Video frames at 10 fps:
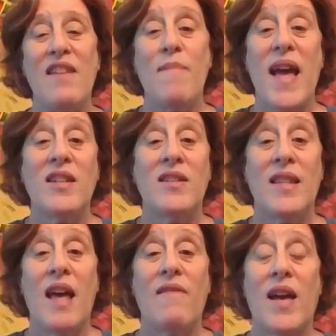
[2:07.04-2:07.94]
Mash
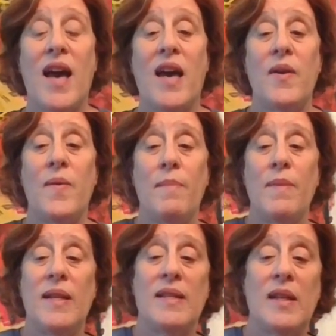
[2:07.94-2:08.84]
the avocado up,
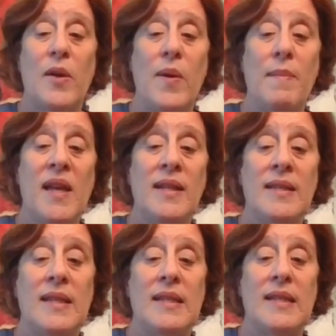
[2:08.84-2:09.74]
it is a creamy
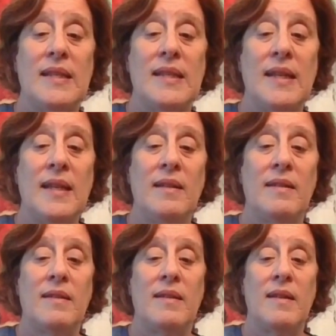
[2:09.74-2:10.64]
consistency.
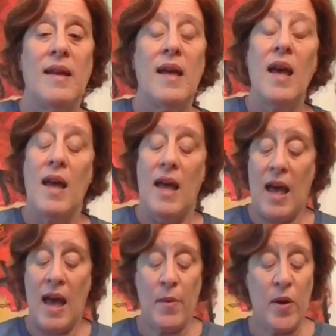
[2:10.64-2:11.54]

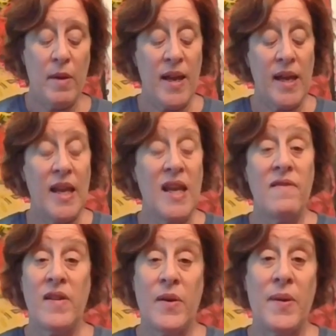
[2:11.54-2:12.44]
I'm going to make it
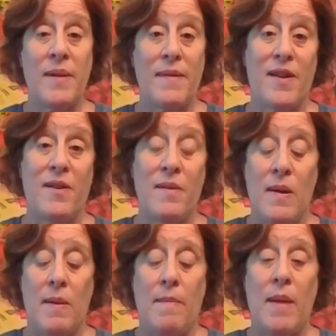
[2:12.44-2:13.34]
even creamier
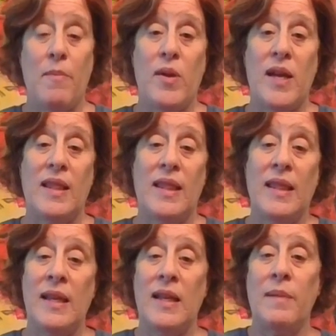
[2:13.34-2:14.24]
by putting a
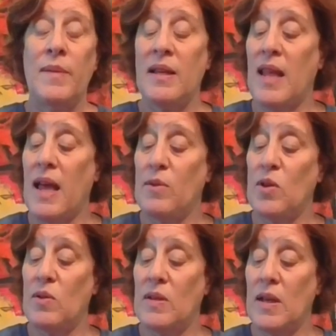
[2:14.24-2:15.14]
little bit of lime
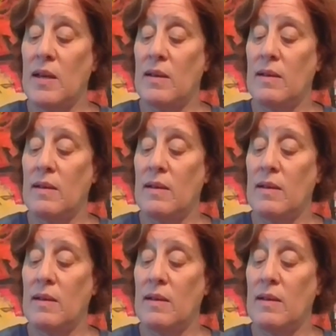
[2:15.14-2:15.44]
juice in it.